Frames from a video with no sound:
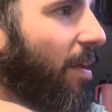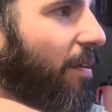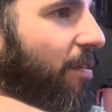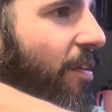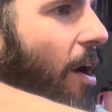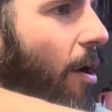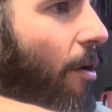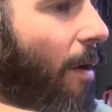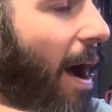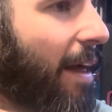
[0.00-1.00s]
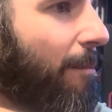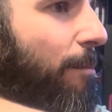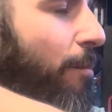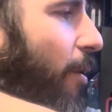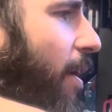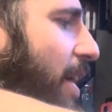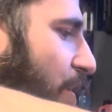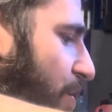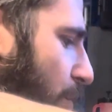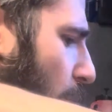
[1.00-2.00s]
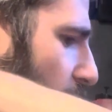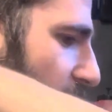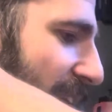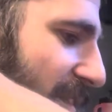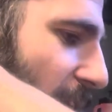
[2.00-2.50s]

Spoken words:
So I'm pretty sure that's